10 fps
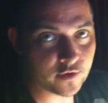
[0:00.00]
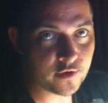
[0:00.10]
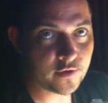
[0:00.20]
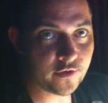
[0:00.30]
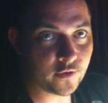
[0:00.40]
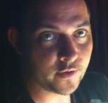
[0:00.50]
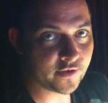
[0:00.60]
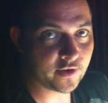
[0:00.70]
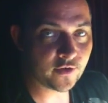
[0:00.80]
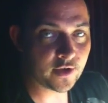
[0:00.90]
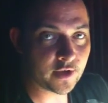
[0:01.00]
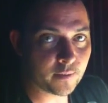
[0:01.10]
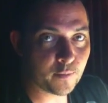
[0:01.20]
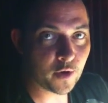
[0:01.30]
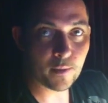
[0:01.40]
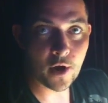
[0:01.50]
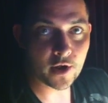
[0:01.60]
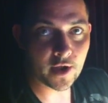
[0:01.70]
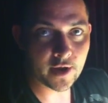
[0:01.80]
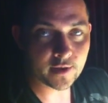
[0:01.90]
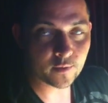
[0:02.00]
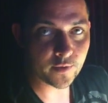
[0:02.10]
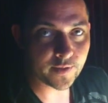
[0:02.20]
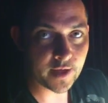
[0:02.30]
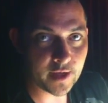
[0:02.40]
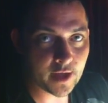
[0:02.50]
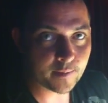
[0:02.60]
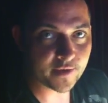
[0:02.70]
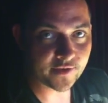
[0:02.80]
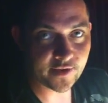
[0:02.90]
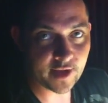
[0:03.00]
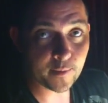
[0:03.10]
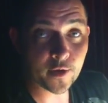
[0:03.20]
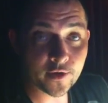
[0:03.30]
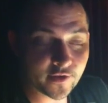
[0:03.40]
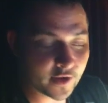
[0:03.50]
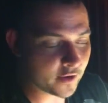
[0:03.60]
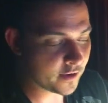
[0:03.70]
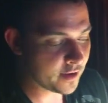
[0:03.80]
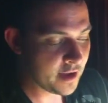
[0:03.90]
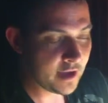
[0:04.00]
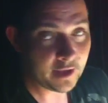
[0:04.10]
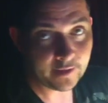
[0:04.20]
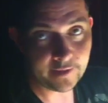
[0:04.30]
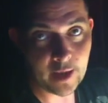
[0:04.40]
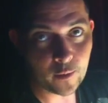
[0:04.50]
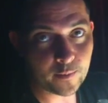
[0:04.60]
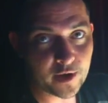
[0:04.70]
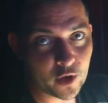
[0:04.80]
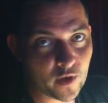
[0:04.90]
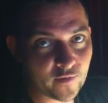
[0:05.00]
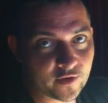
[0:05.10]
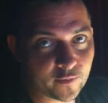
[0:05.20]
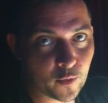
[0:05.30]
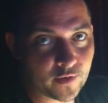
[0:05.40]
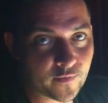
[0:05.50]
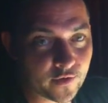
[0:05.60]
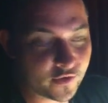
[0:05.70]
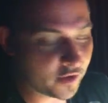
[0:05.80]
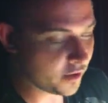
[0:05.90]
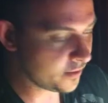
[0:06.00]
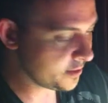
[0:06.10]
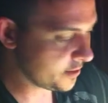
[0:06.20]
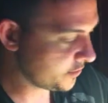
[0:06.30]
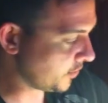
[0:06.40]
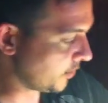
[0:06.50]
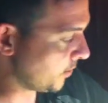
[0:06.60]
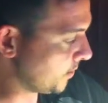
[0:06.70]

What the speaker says: use, you'd essentially put a mark on it with a piece of tape or a sticker, and then that would be your reference point for 0. So